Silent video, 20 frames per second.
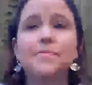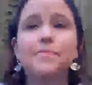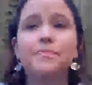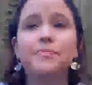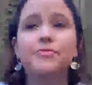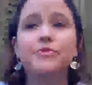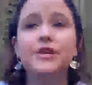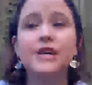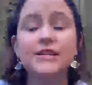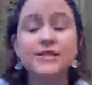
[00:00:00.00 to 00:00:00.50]

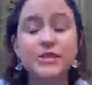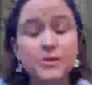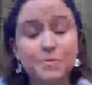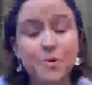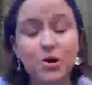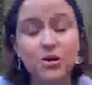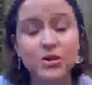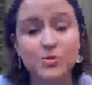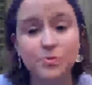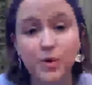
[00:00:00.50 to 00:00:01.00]
Texas
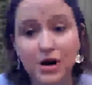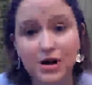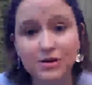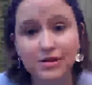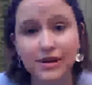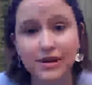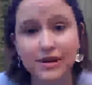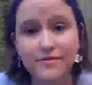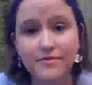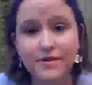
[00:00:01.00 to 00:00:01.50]
Parks and
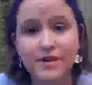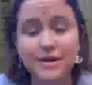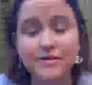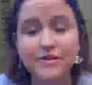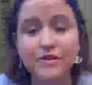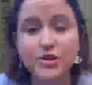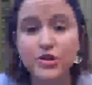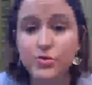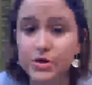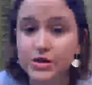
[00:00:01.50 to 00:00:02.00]
Wildlife and the
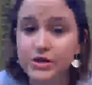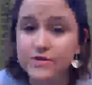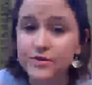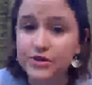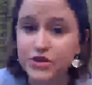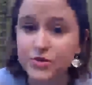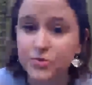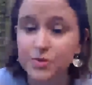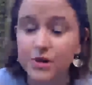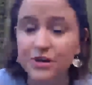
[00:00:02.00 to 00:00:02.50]
U.S.
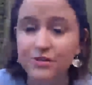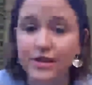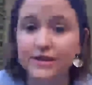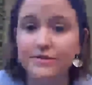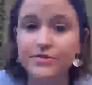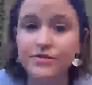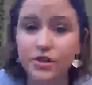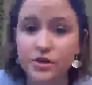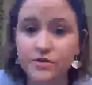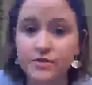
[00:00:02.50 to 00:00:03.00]
Fish and Wildlife
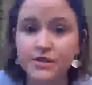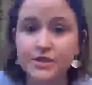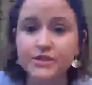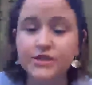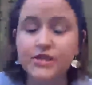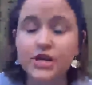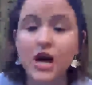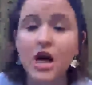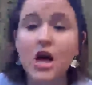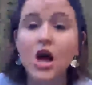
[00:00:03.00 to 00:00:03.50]

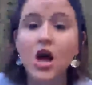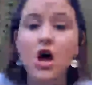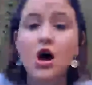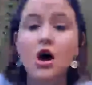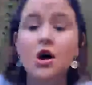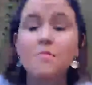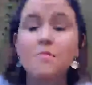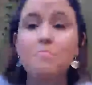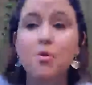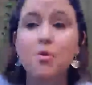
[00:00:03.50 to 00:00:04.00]
Service
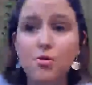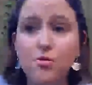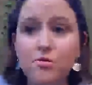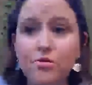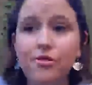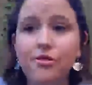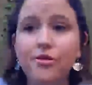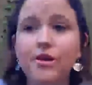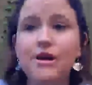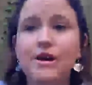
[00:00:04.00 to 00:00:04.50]

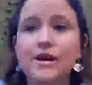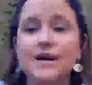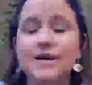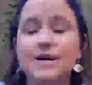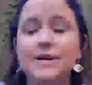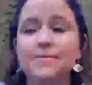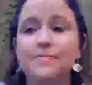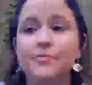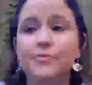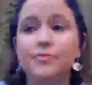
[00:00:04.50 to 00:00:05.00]
both
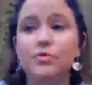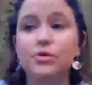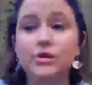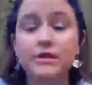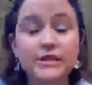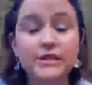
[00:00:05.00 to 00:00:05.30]
released a